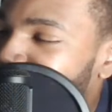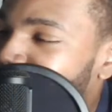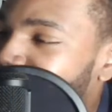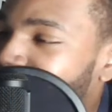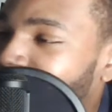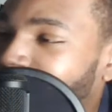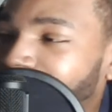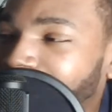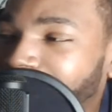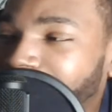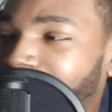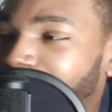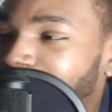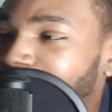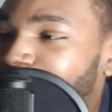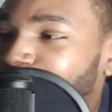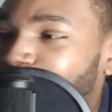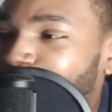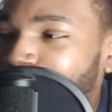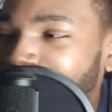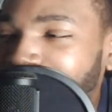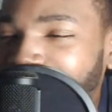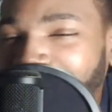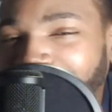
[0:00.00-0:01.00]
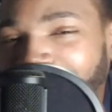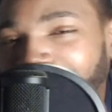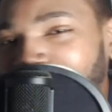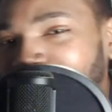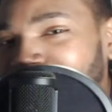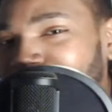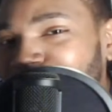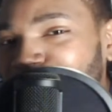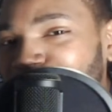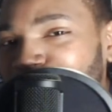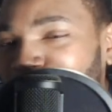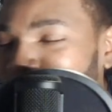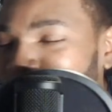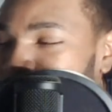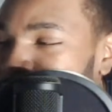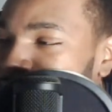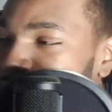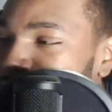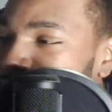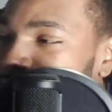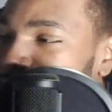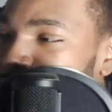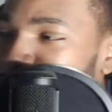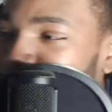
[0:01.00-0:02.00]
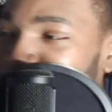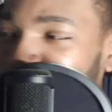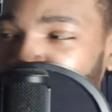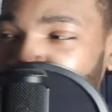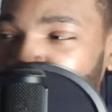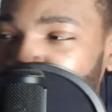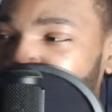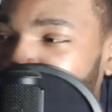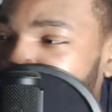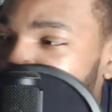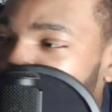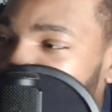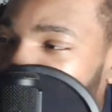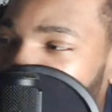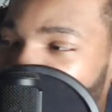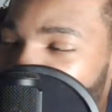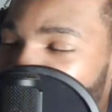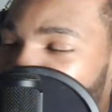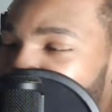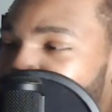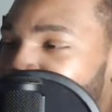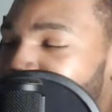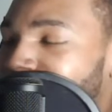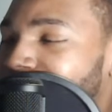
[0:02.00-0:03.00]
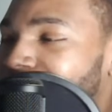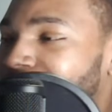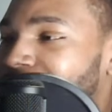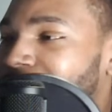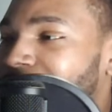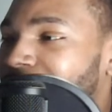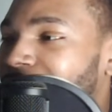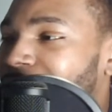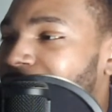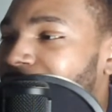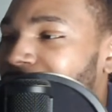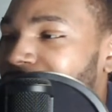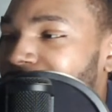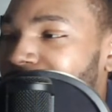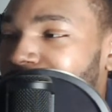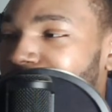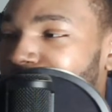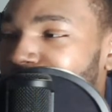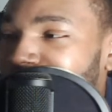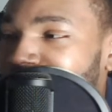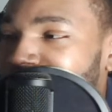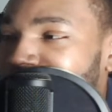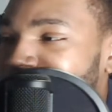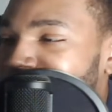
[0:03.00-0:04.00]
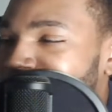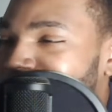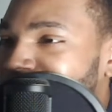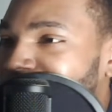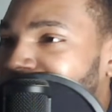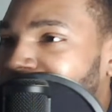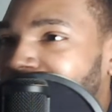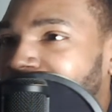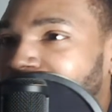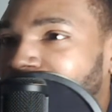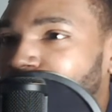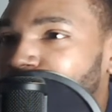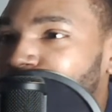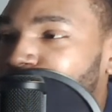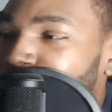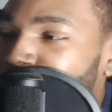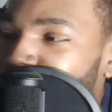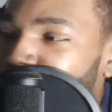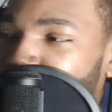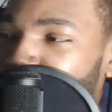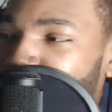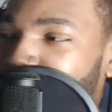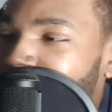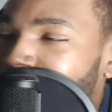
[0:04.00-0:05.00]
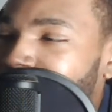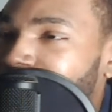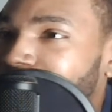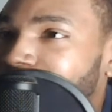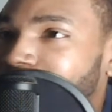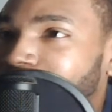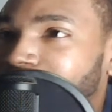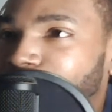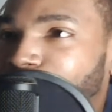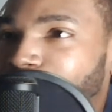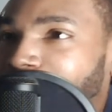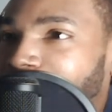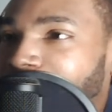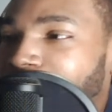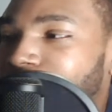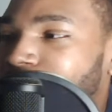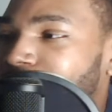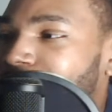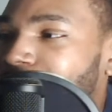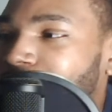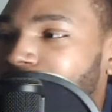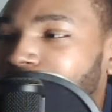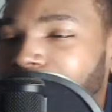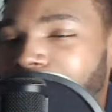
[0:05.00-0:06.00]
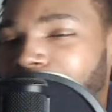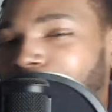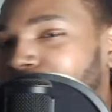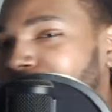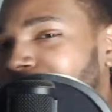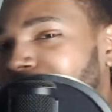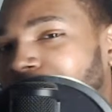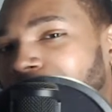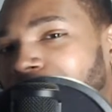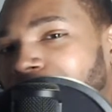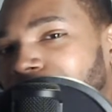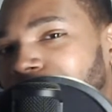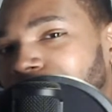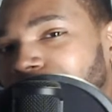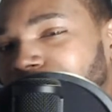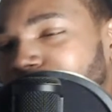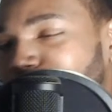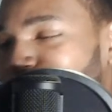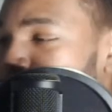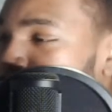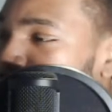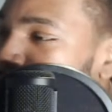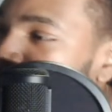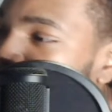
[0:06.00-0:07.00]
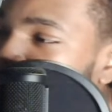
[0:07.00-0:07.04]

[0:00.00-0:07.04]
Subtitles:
I love the dining experience there. The food is delicious. It is a steakhouse. The food is delicious, but I just love the dining experience.